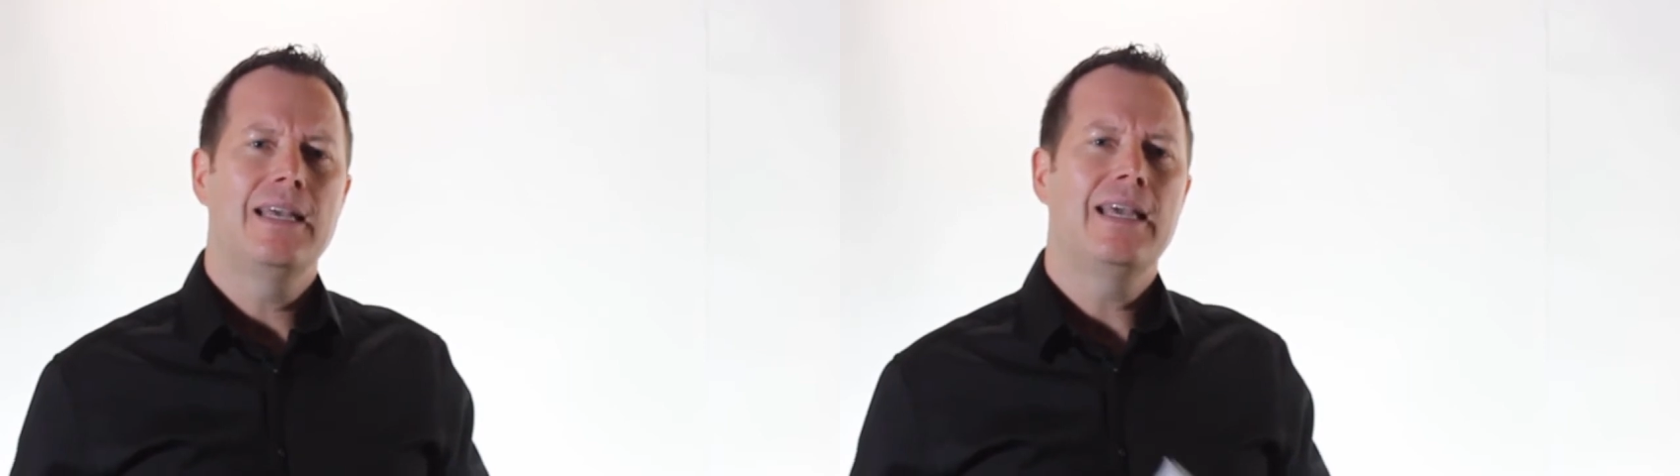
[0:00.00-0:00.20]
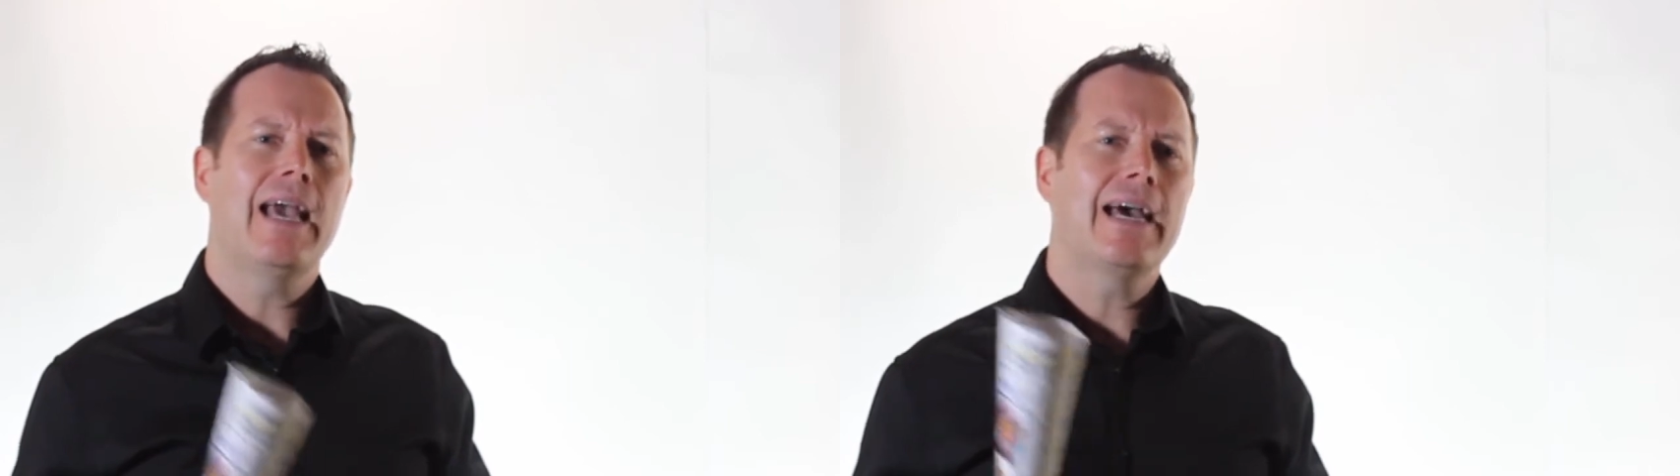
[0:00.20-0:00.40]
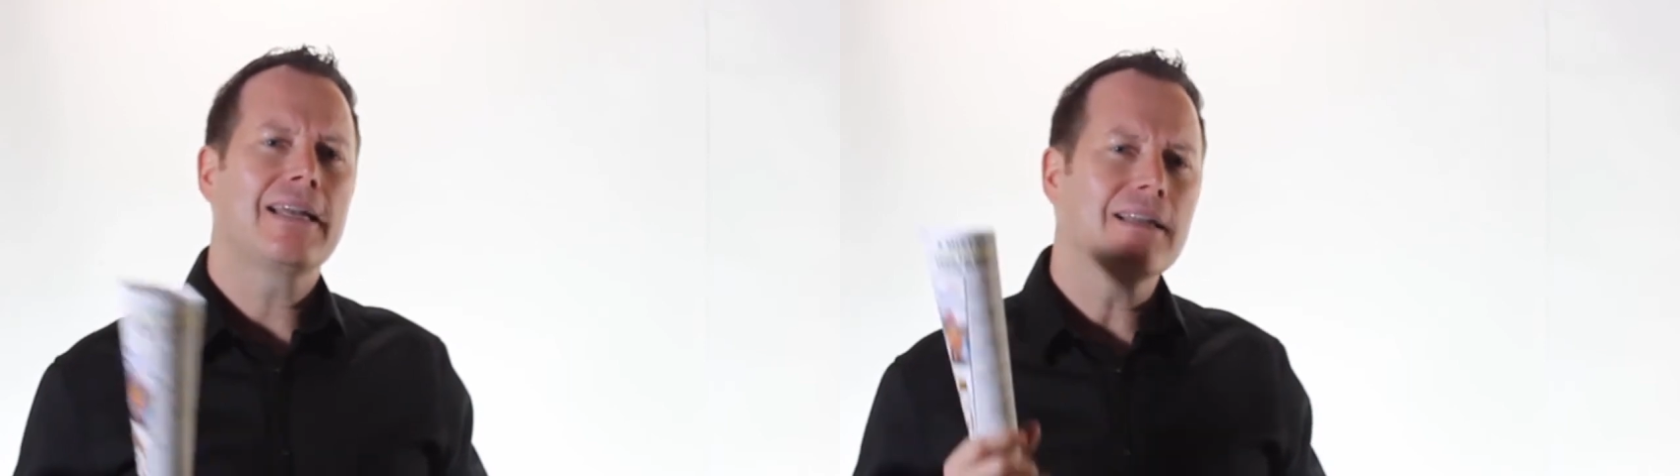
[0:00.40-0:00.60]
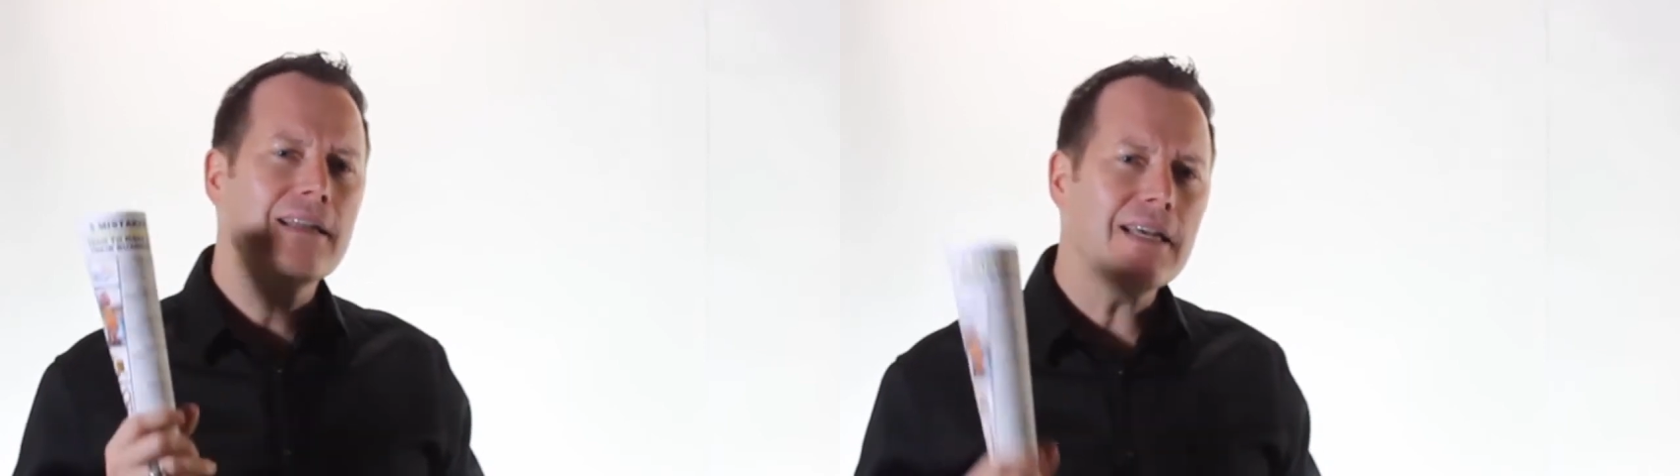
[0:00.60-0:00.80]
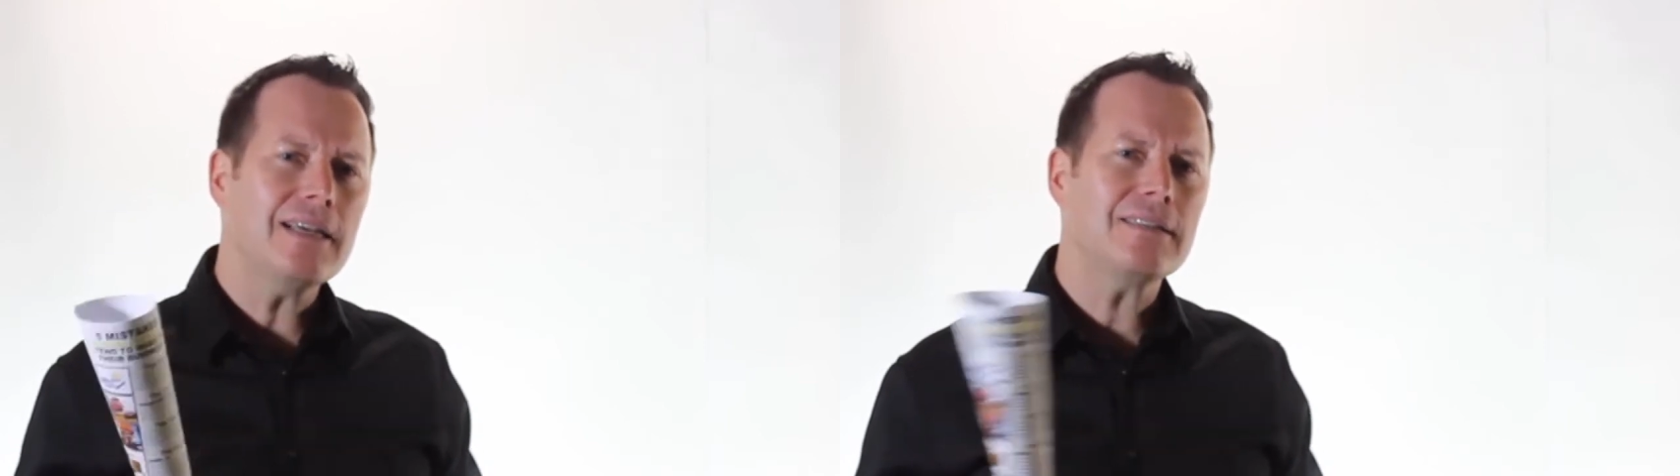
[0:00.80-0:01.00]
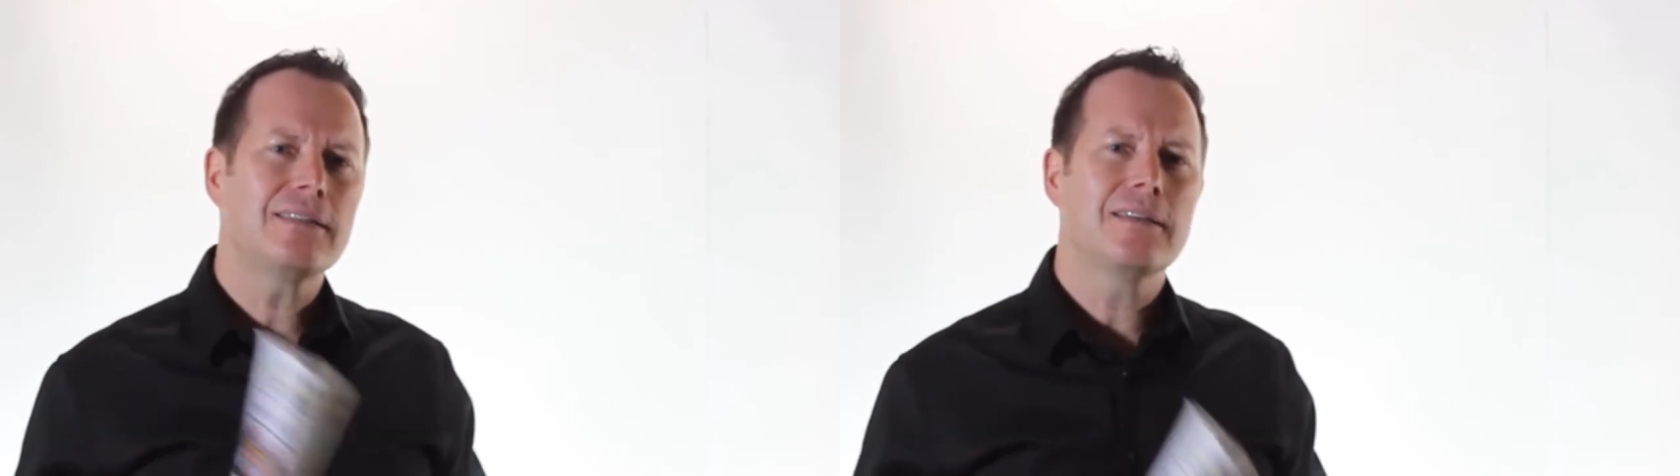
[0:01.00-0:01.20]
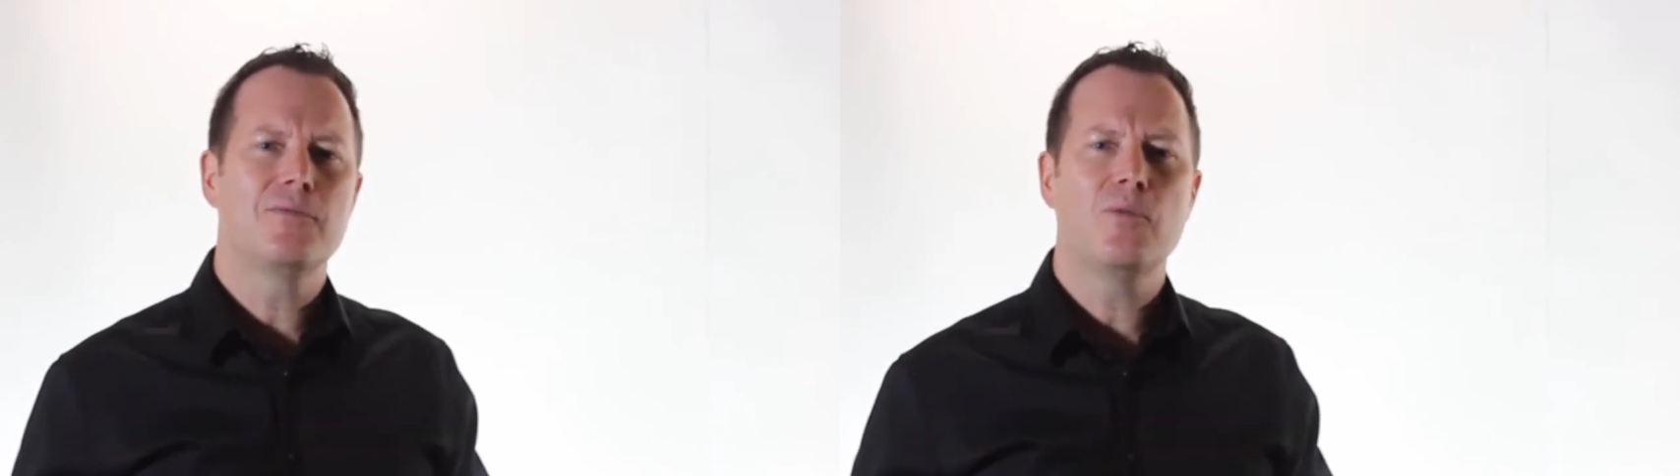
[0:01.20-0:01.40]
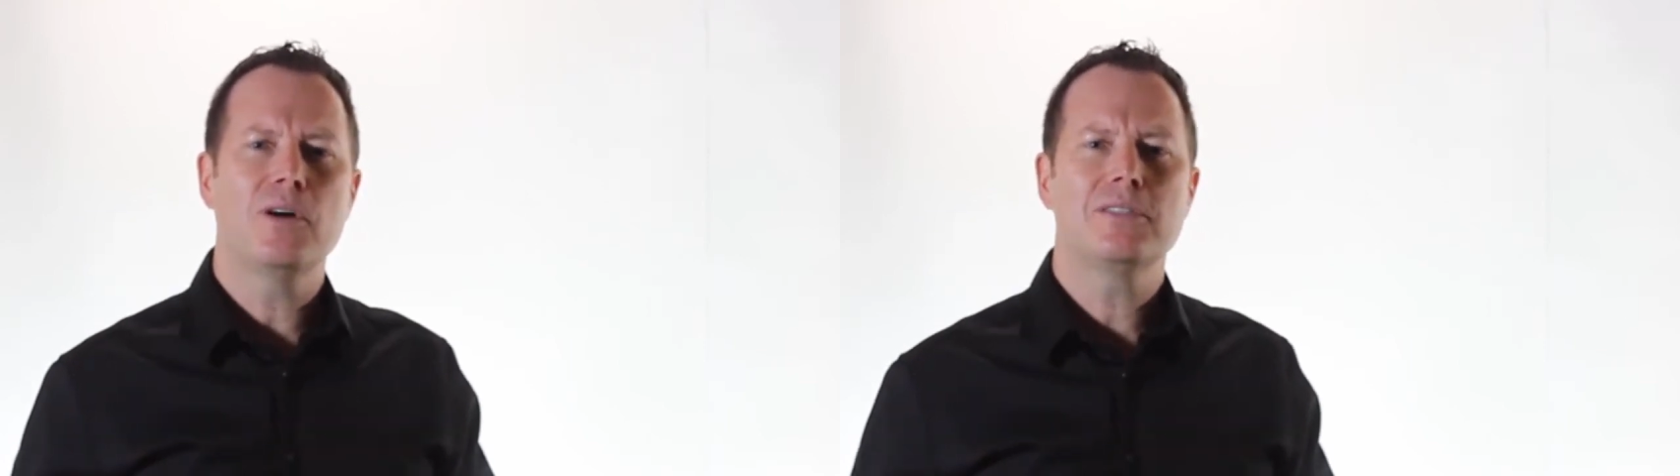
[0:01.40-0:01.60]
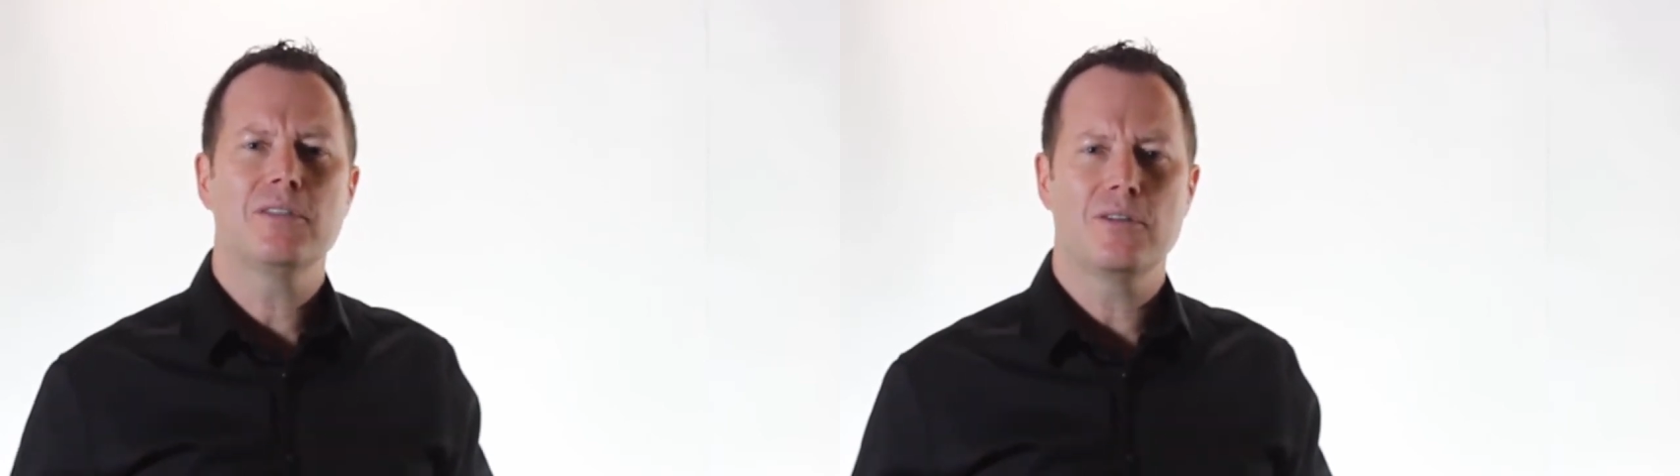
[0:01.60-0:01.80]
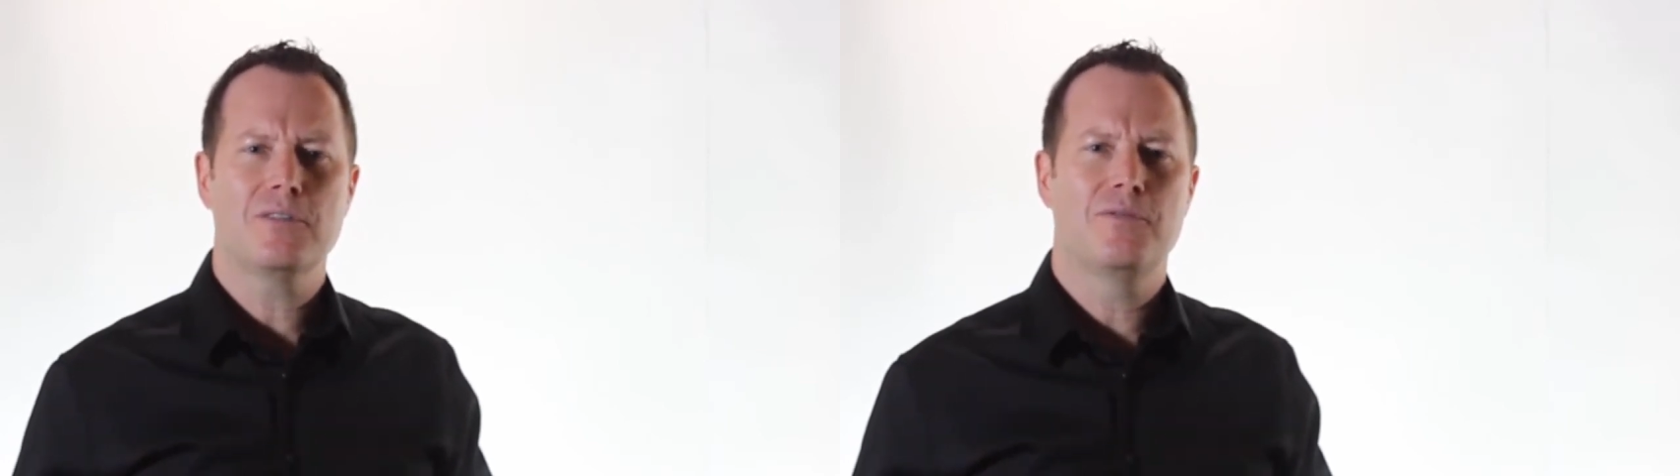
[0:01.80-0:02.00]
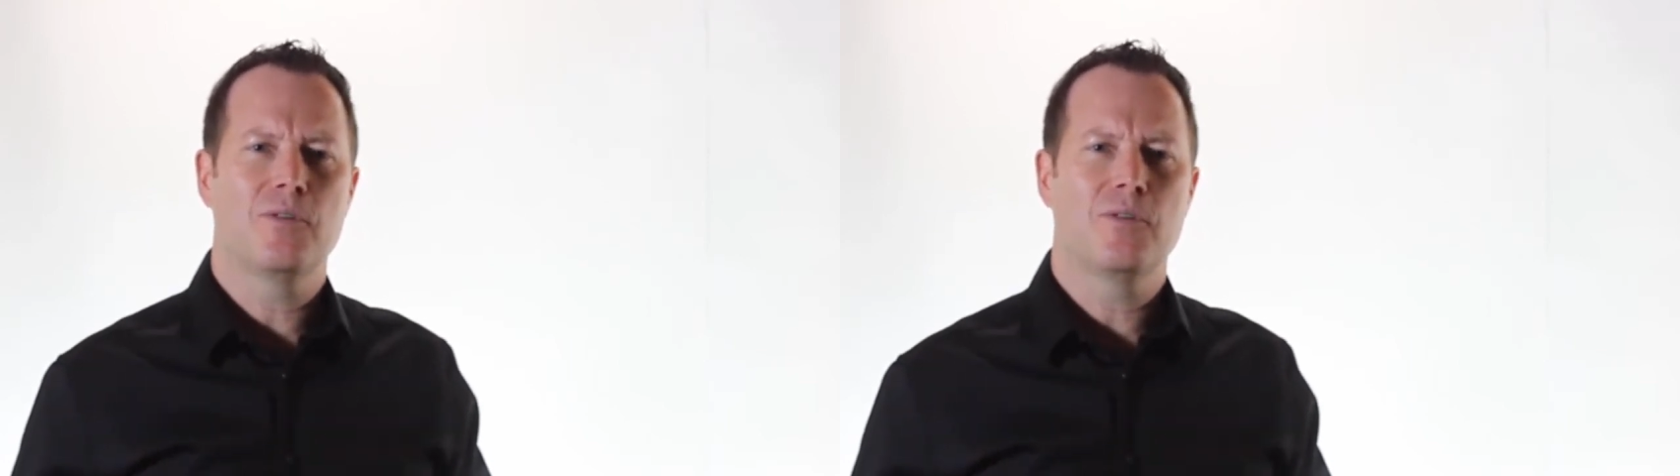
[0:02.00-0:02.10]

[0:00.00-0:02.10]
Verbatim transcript: He had a list of what to look